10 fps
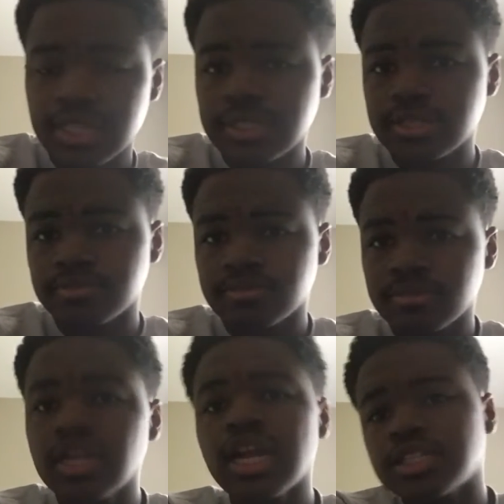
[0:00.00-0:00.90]
this,
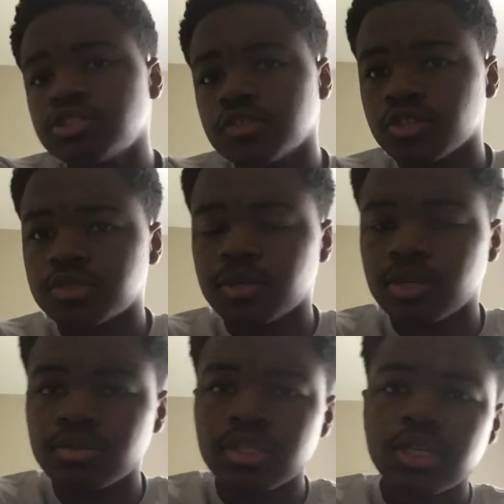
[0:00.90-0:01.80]
and that's Universe
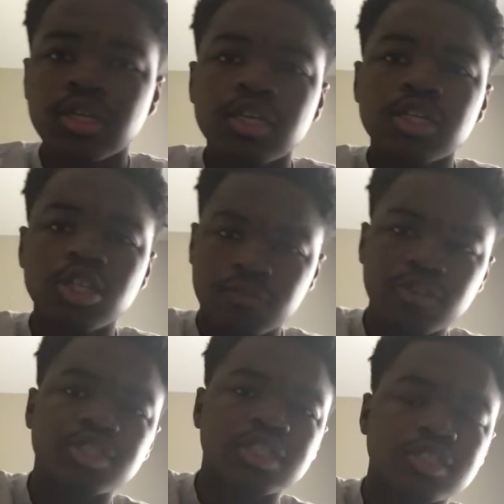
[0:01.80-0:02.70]
Mode.
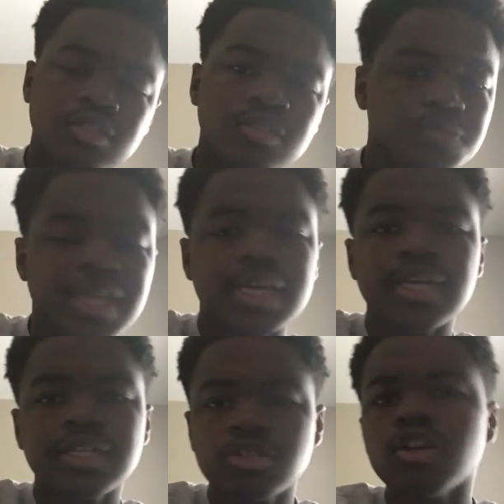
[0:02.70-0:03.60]
Universally
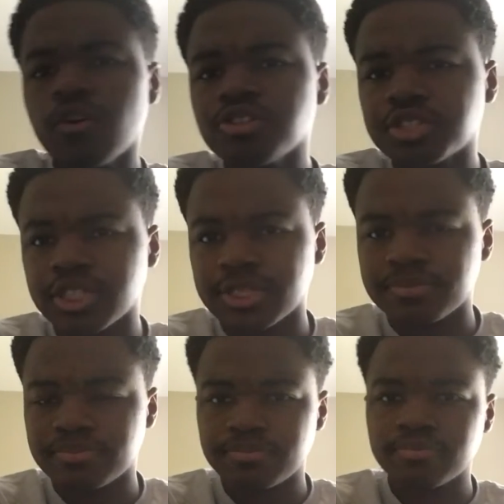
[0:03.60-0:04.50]
speaking, universally,
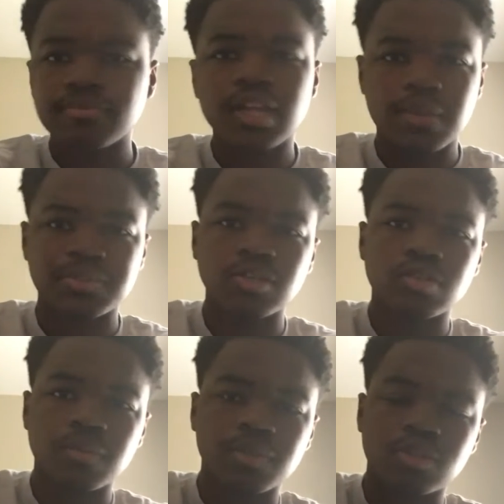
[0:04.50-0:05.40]

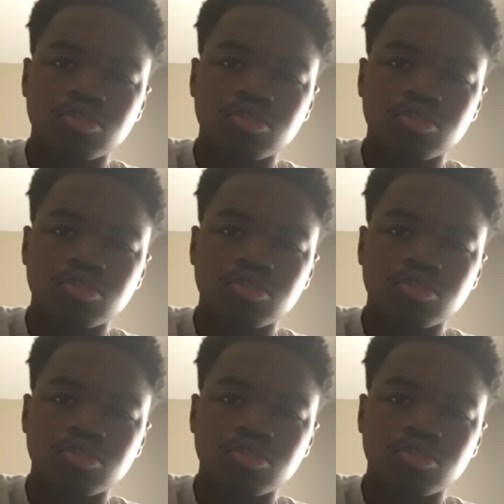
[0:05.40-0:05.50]
episode number